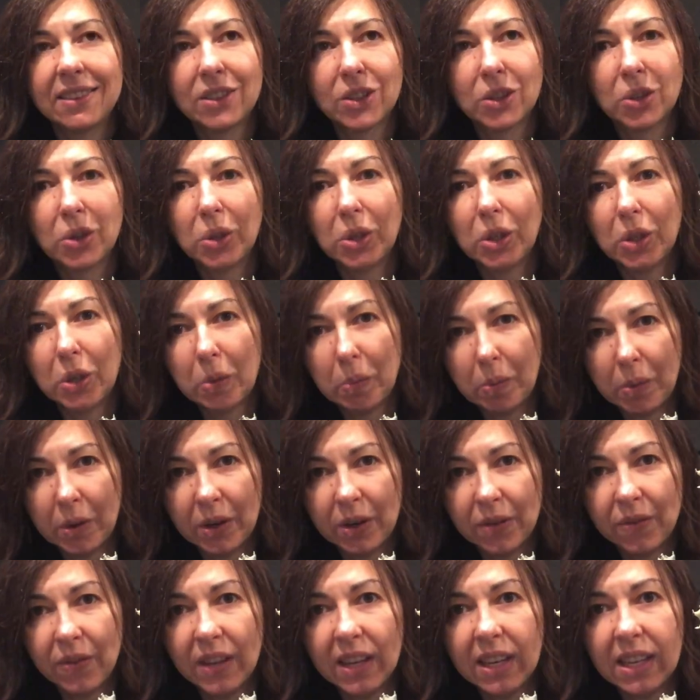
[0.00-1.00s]
to look
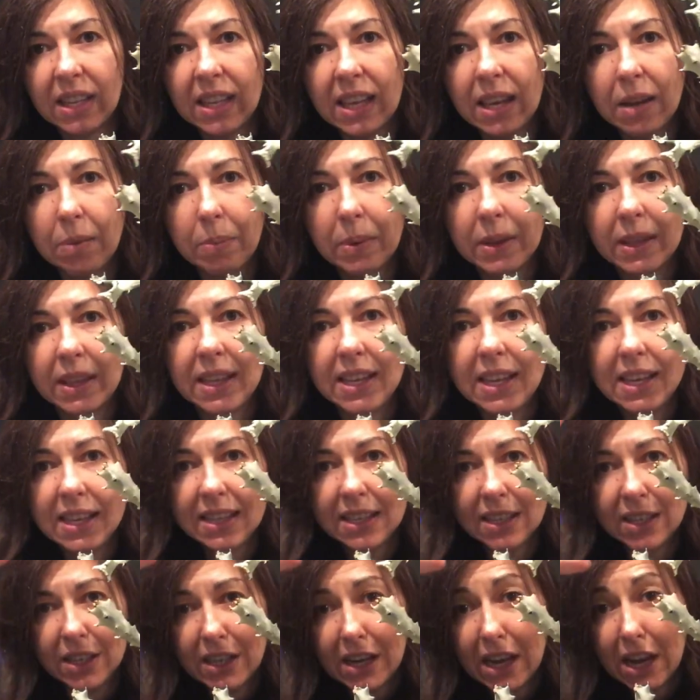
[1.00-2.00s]
perfectly, but these
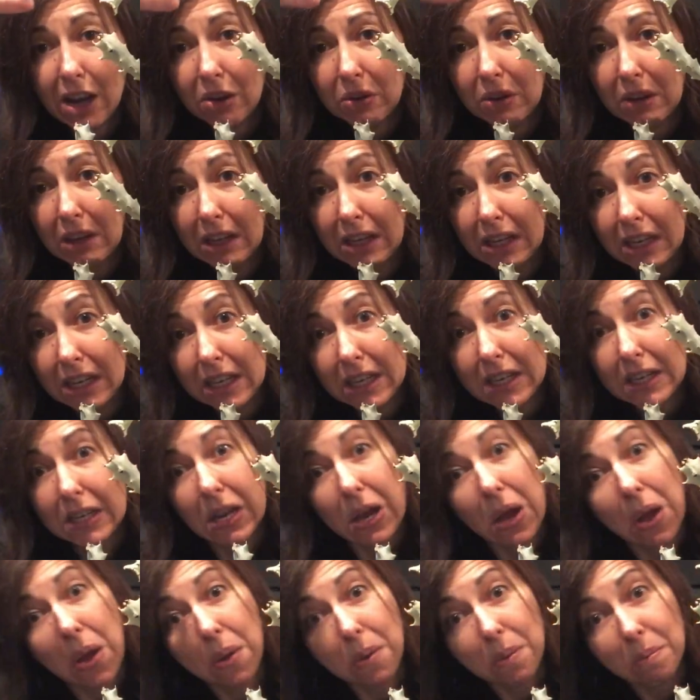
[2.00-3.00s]
are now getting
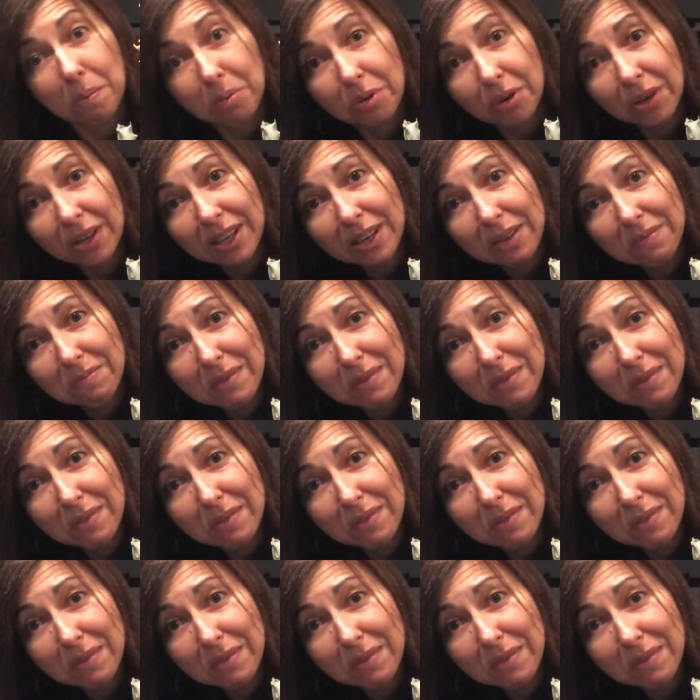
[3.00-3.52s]
pretty